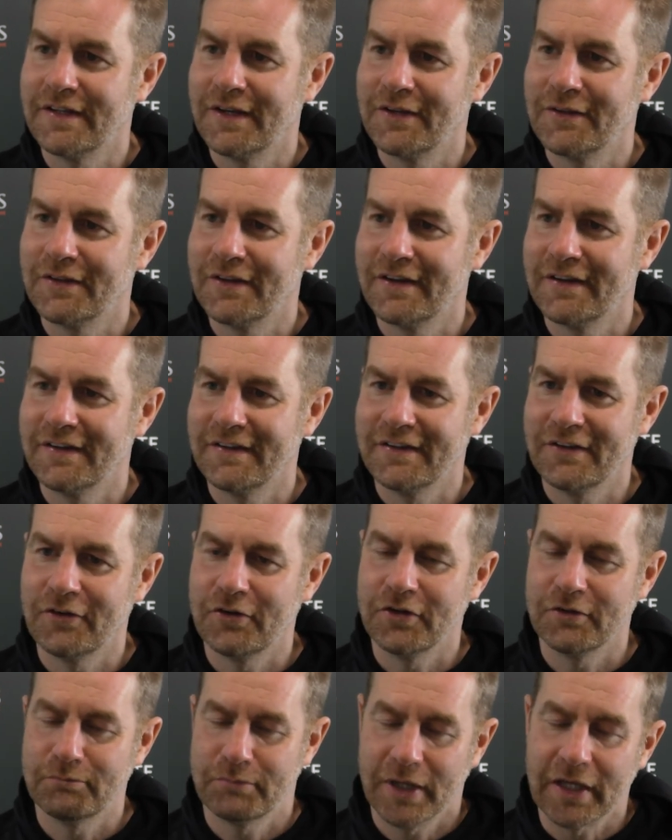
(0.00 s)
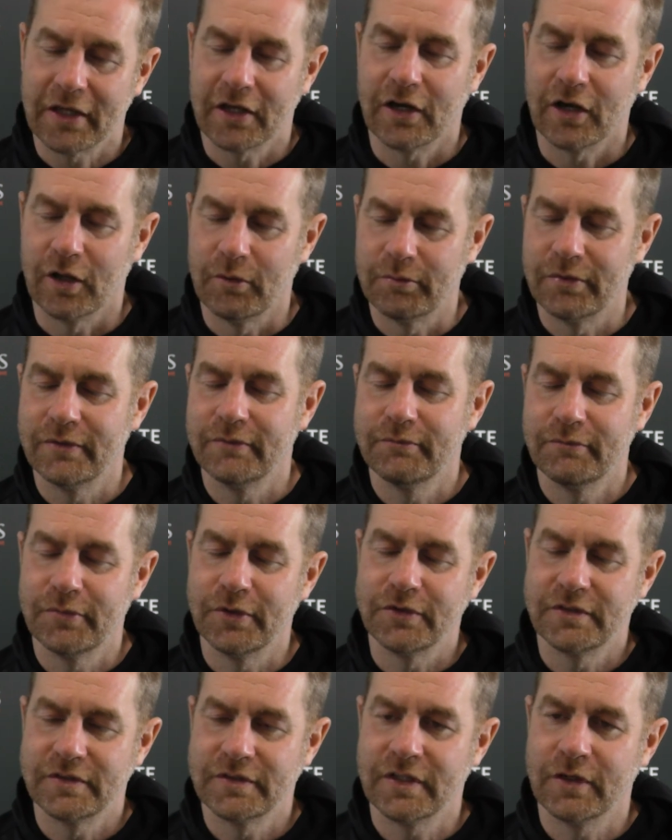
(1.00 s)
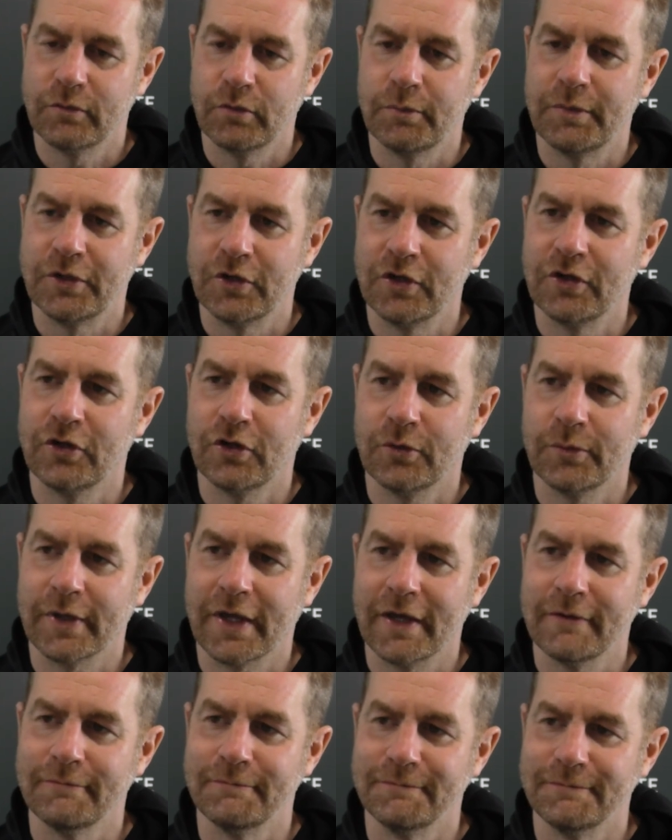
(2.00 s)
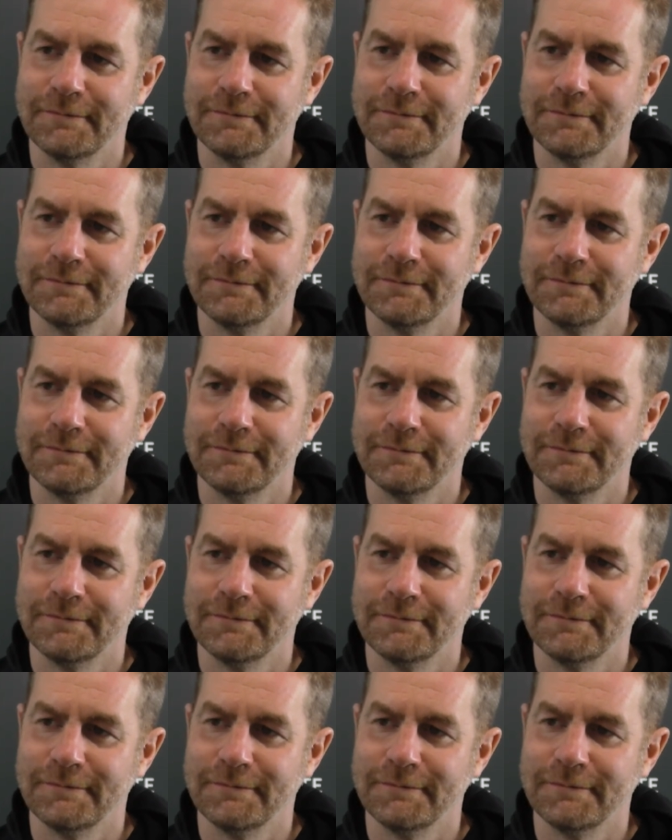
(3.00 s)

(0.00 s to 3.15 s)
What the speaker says: You know, they're a big club, but we'll be doing all we can.